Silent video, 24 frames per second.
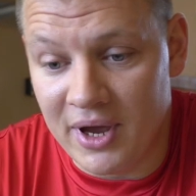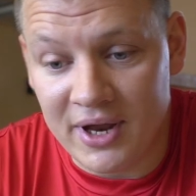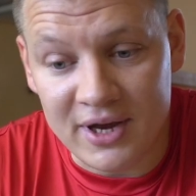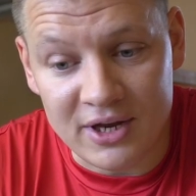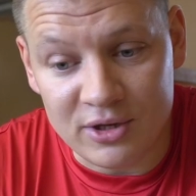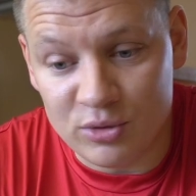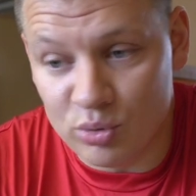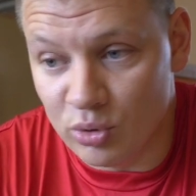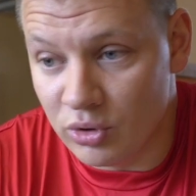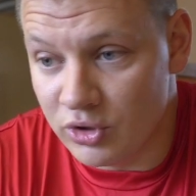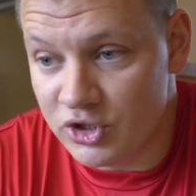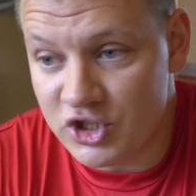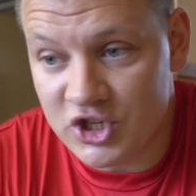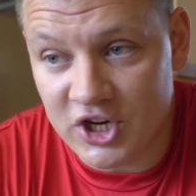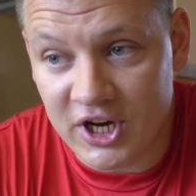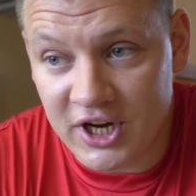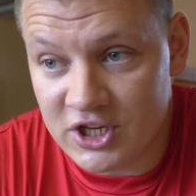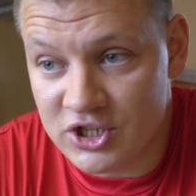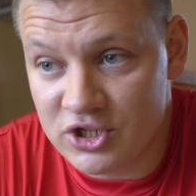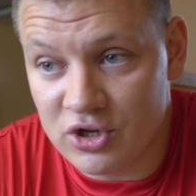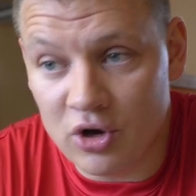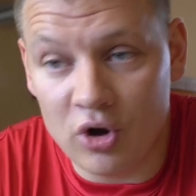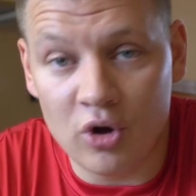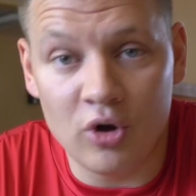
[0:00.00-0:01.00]
and it will
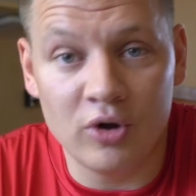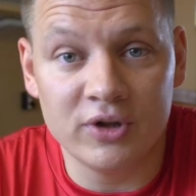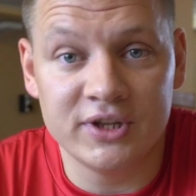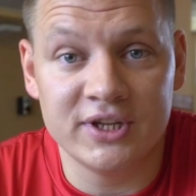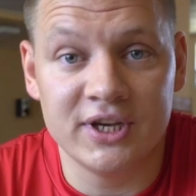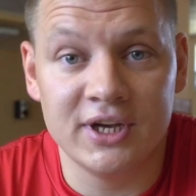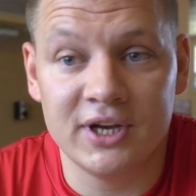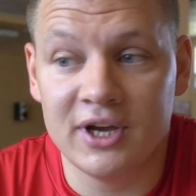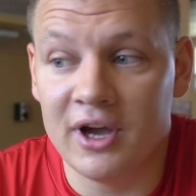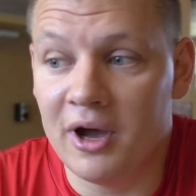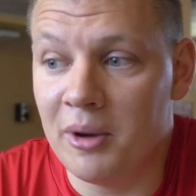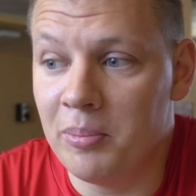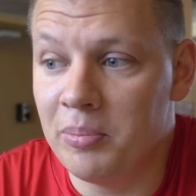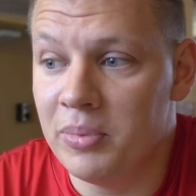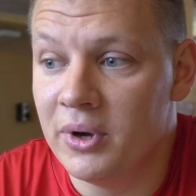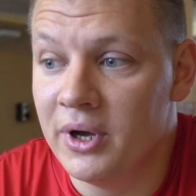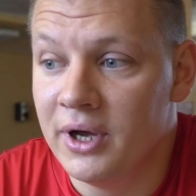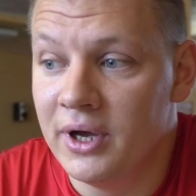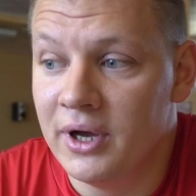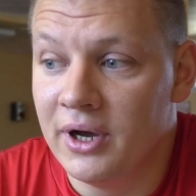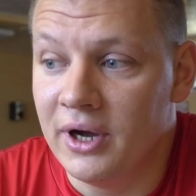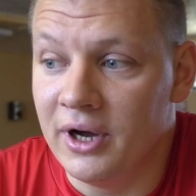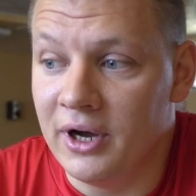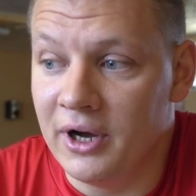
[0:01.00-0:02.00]
change the whole thing up.
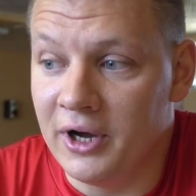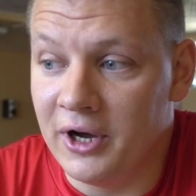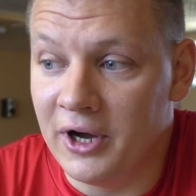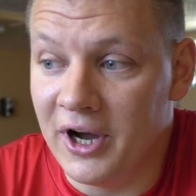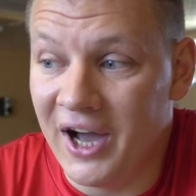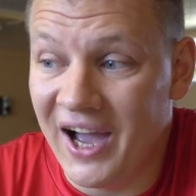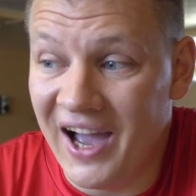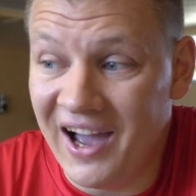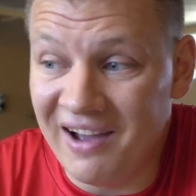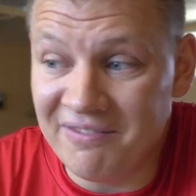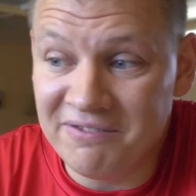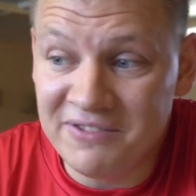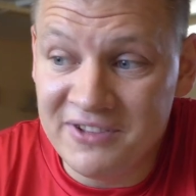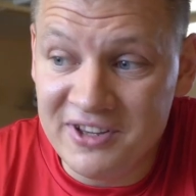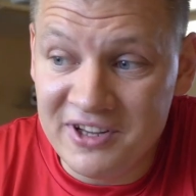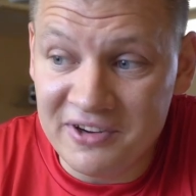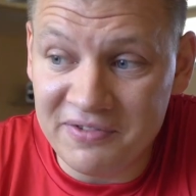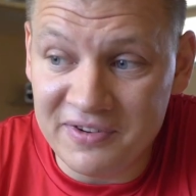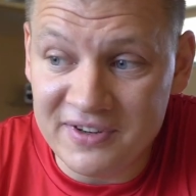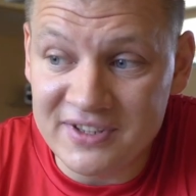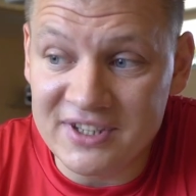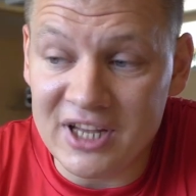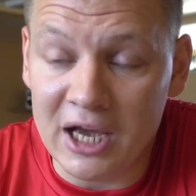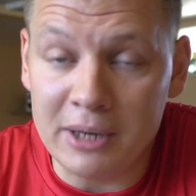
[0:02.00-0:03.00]
Have
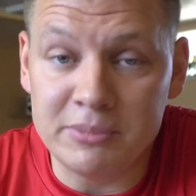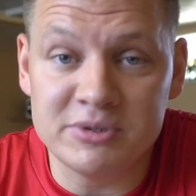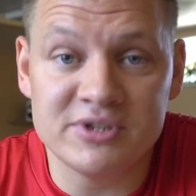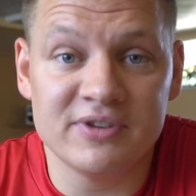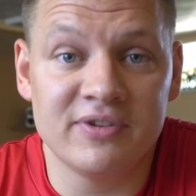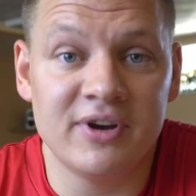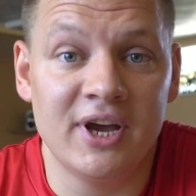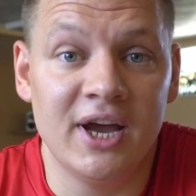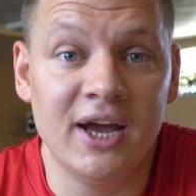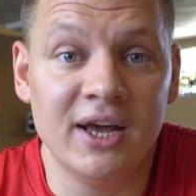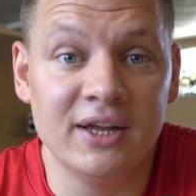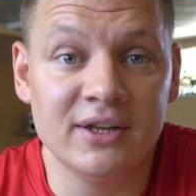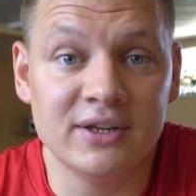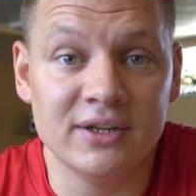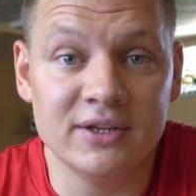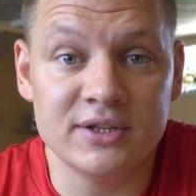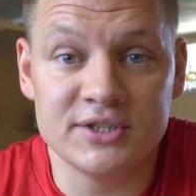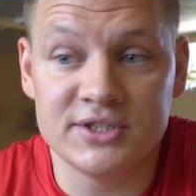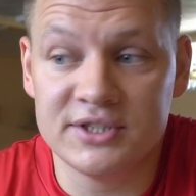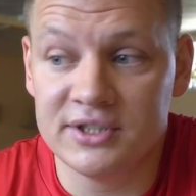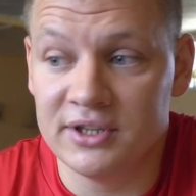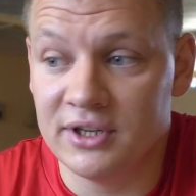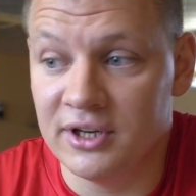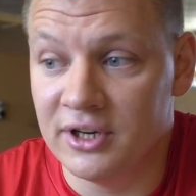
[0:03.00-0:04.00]
different types of
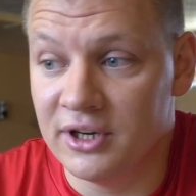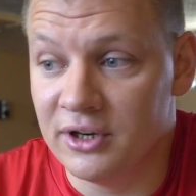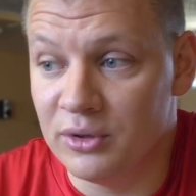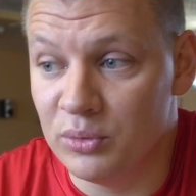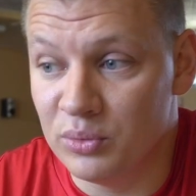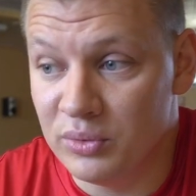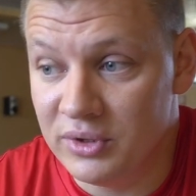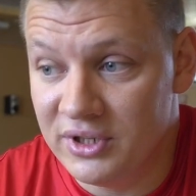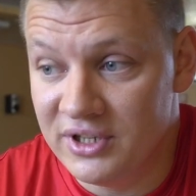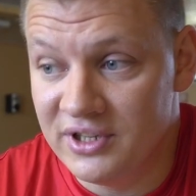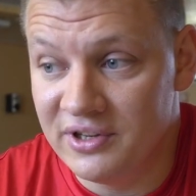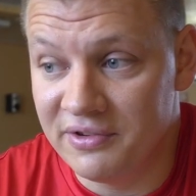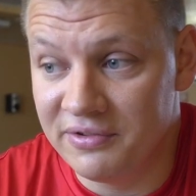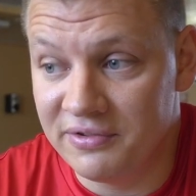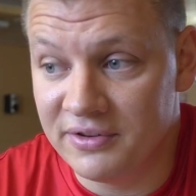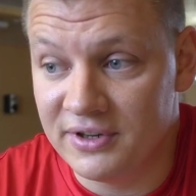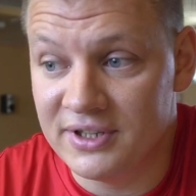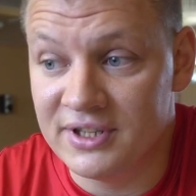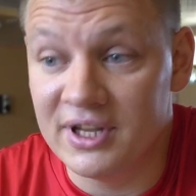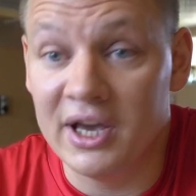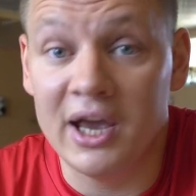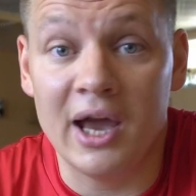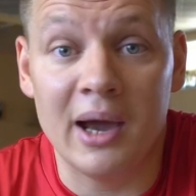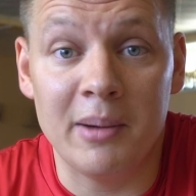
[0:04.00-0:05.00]
handles with
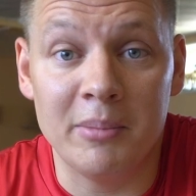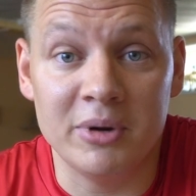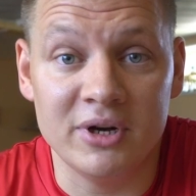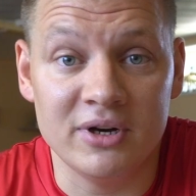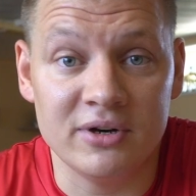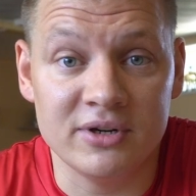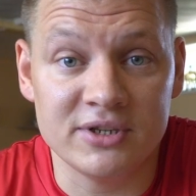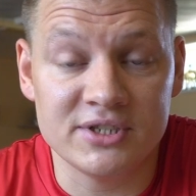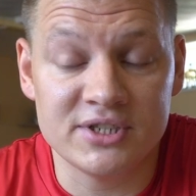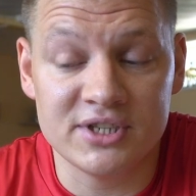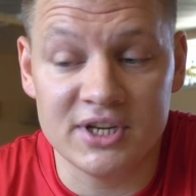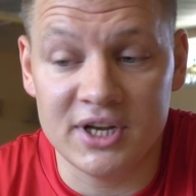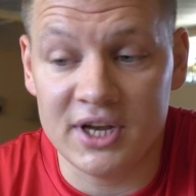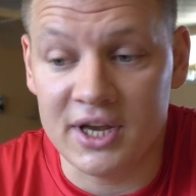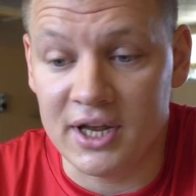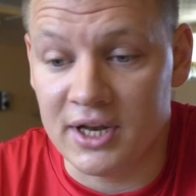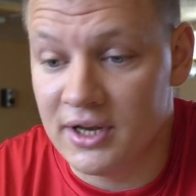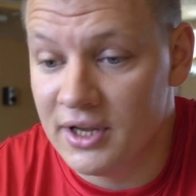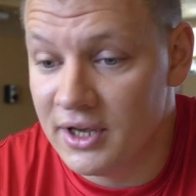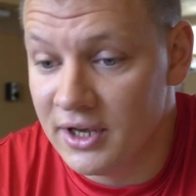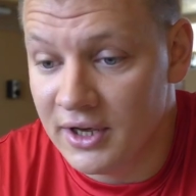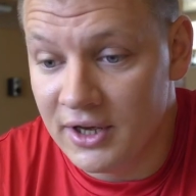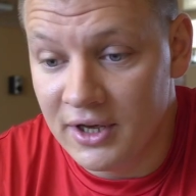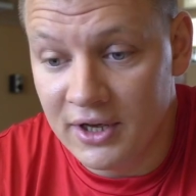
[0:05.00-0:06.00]
different diameters,
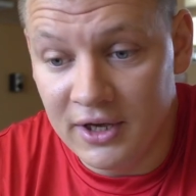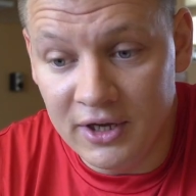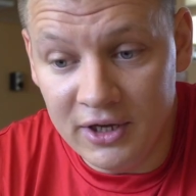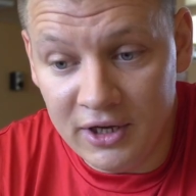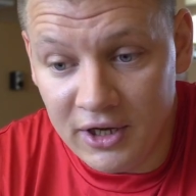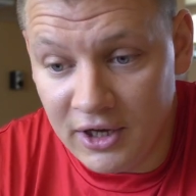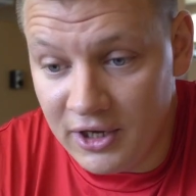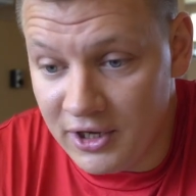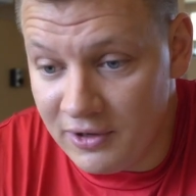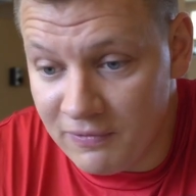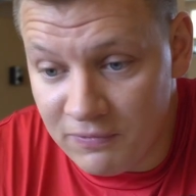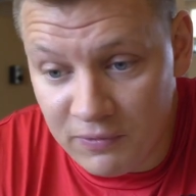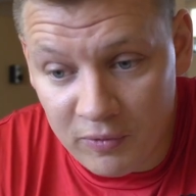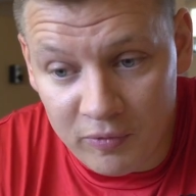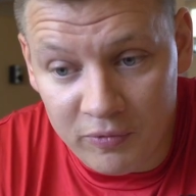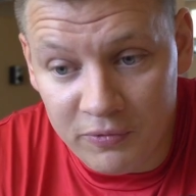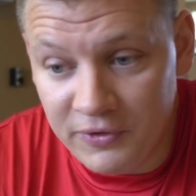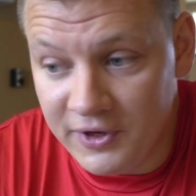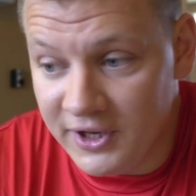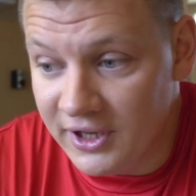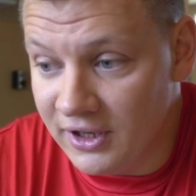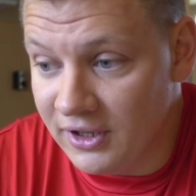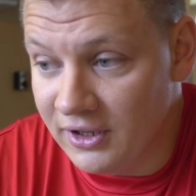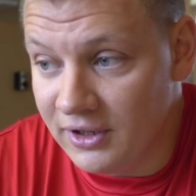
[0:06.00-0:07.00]
and it will
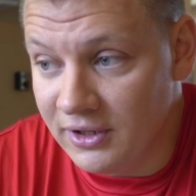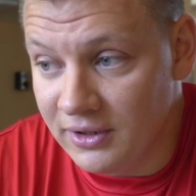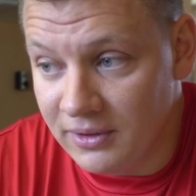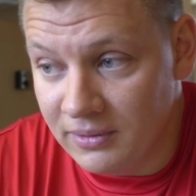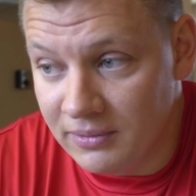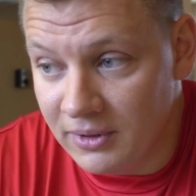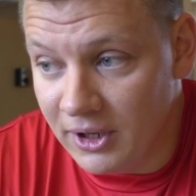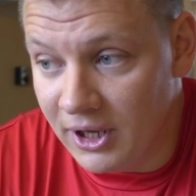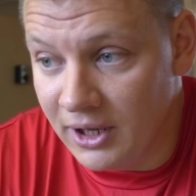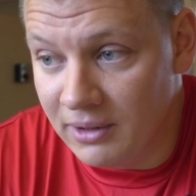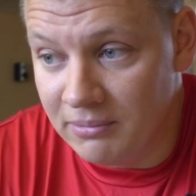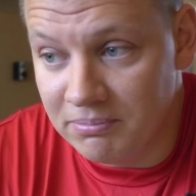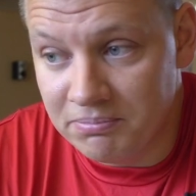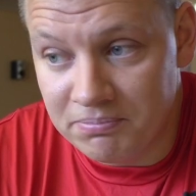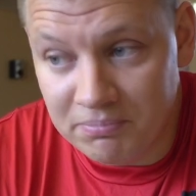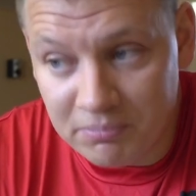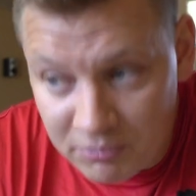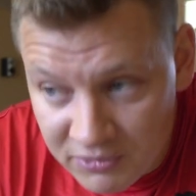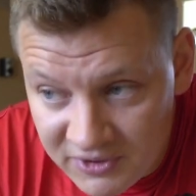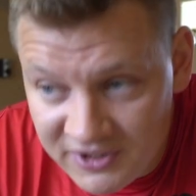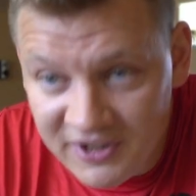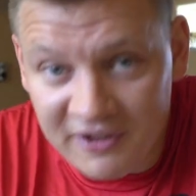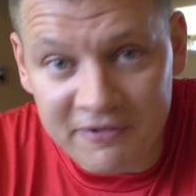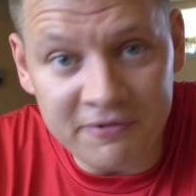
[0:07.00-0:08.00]
feel
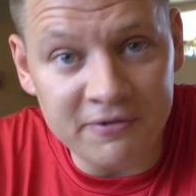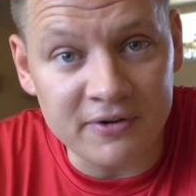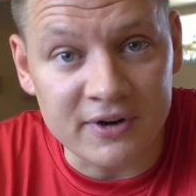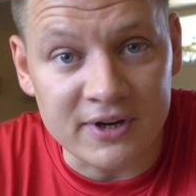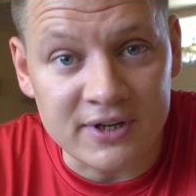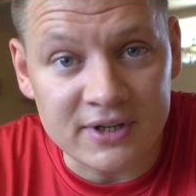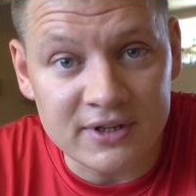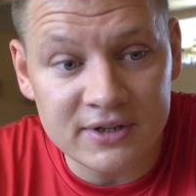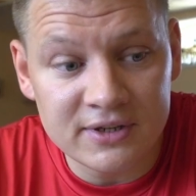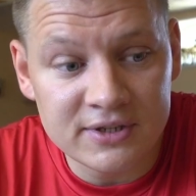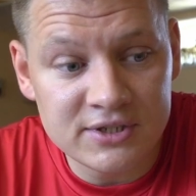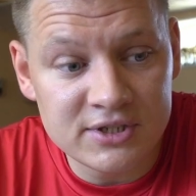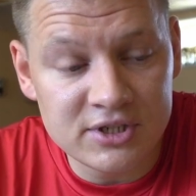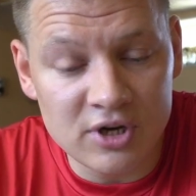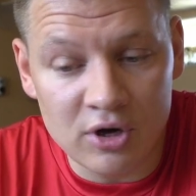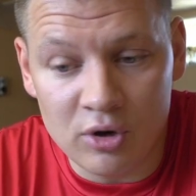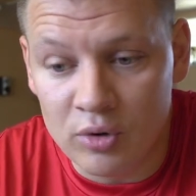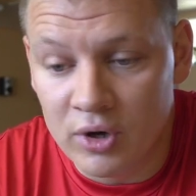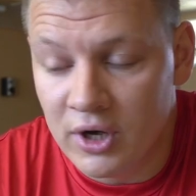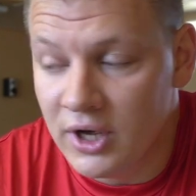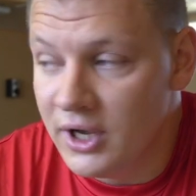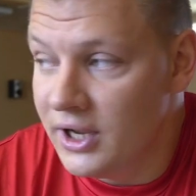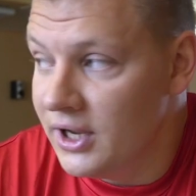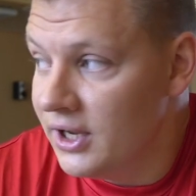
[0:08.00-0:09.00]
different. So,